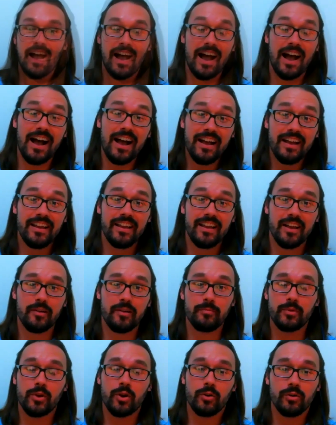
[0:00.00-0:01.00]
I
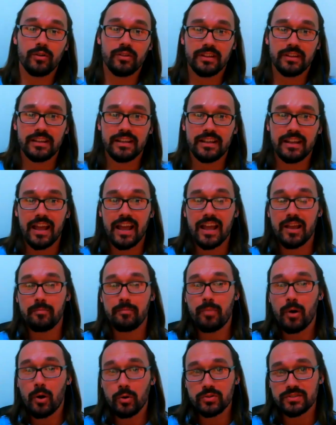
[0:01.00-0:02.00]
am currently a
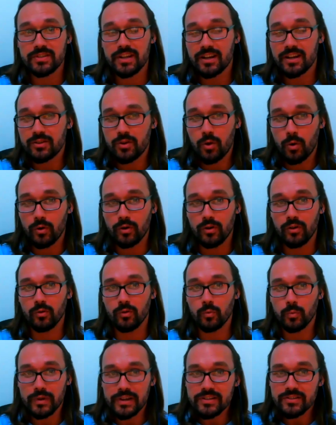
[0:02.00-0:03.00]

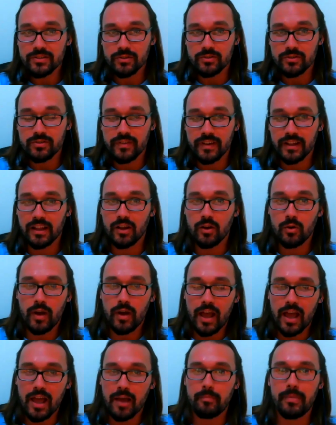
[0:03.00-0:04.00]
postdoctoral research fellow
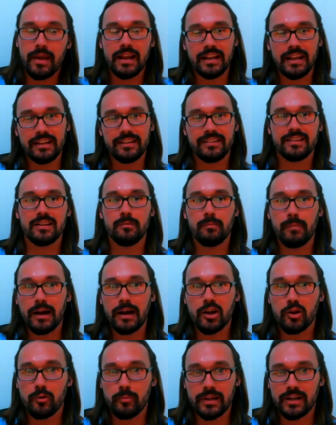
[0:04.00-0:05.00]
at Pennington
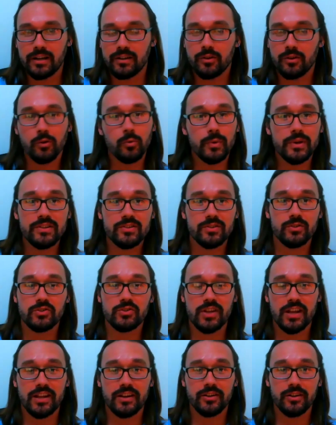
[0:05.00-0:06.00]
Biomedical
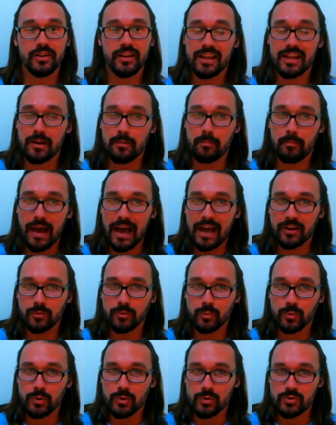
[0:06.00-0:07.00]
Research Center in
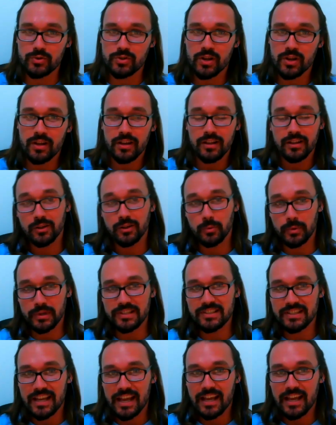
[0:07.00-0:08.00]
Baton Rouge,
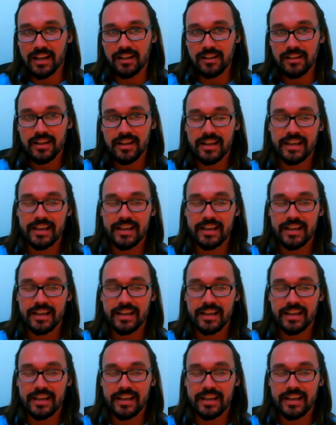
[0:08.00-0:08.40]
Louisiana.